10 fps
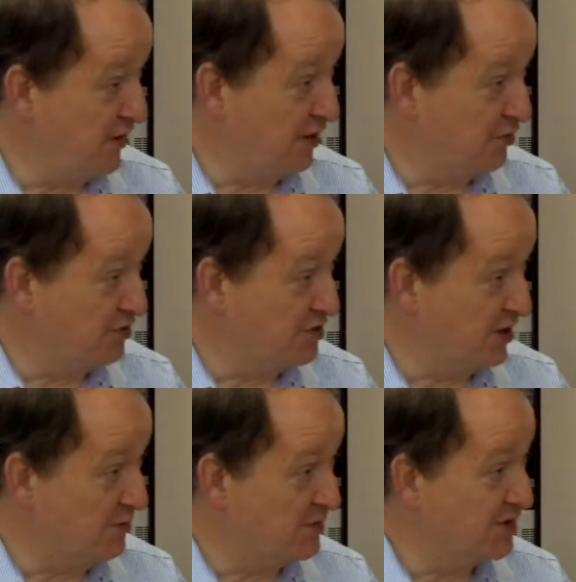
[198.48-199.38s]
very good
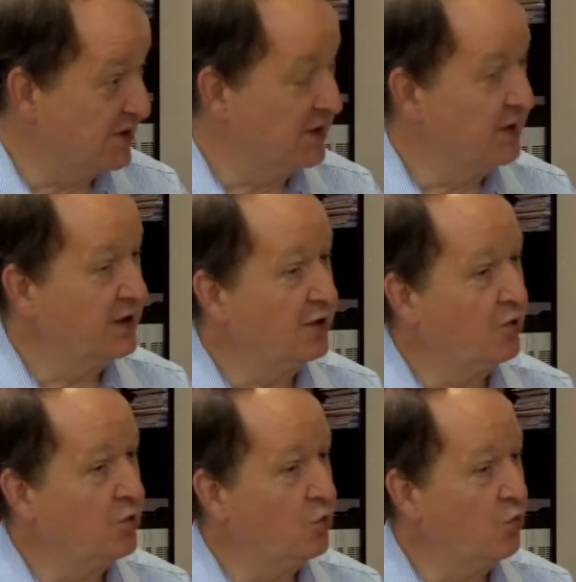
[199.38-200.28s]
tips.
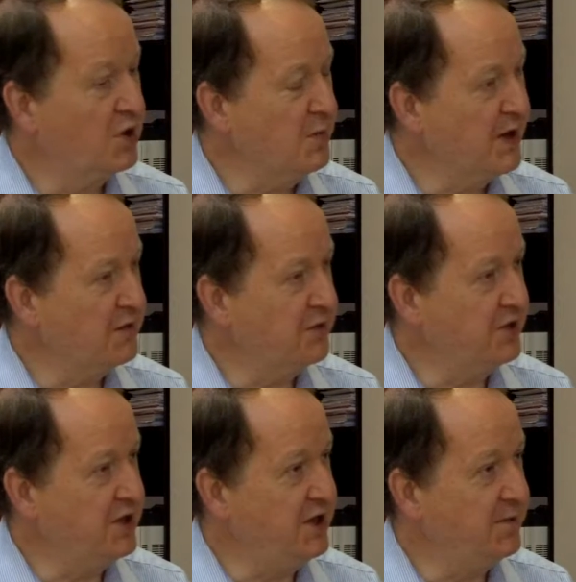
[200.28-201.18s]
What about
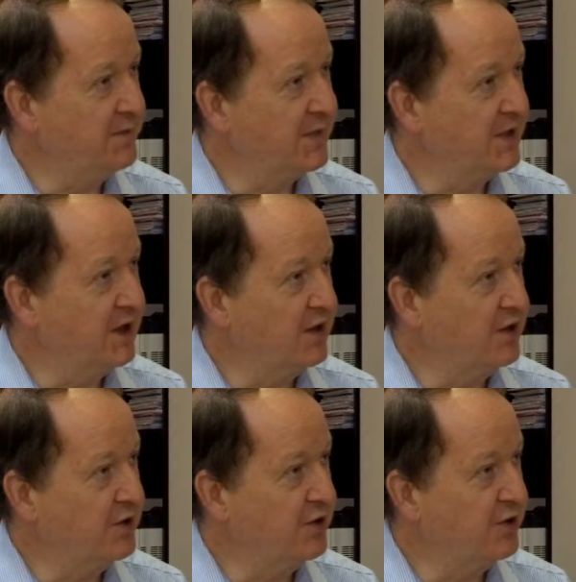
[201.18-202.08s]
the
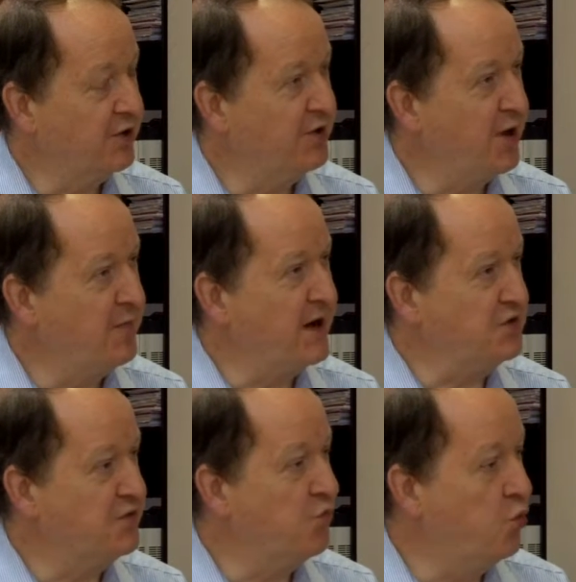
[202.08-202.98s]

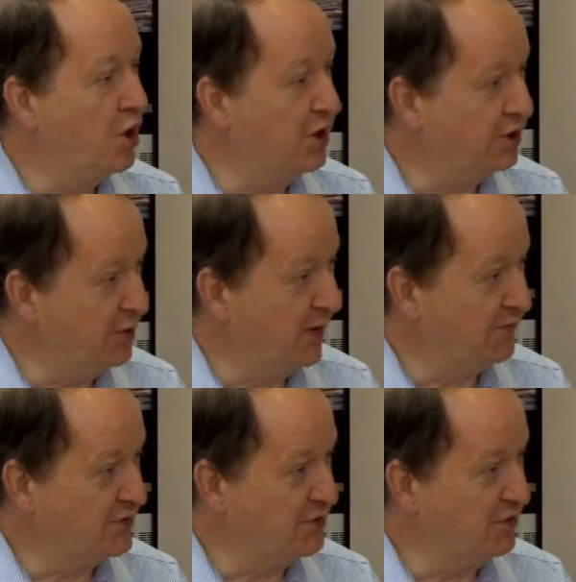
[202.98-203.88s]
amount of work you
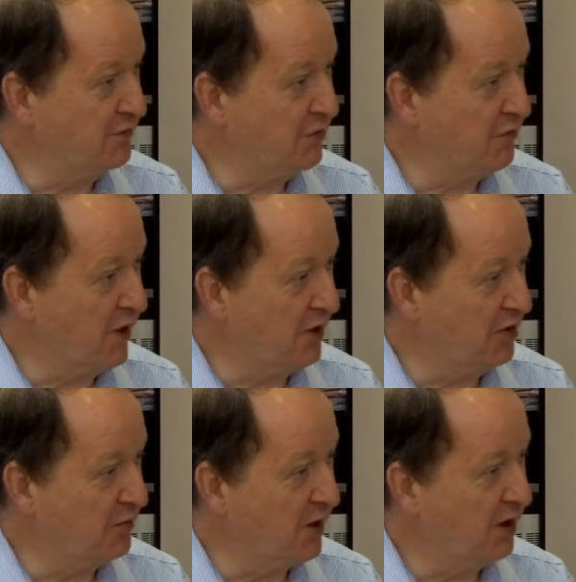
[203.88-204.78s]
have to do if you're
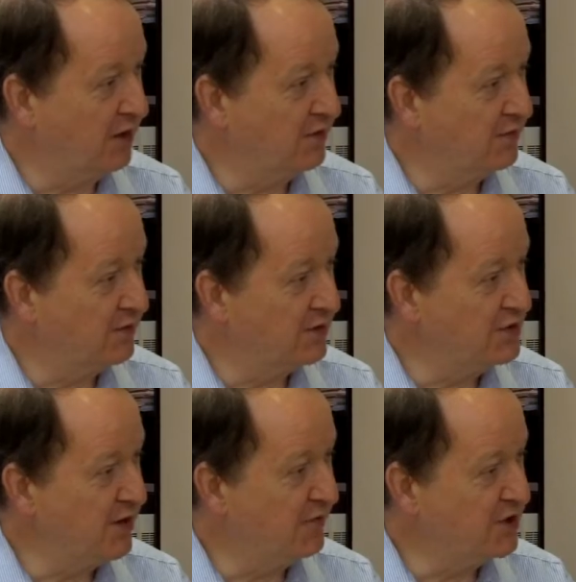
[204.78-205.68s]
running a bar?
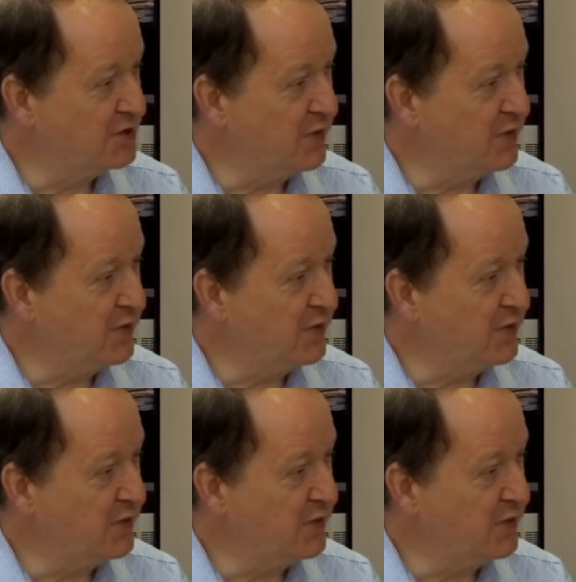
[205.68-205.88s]
Do you have any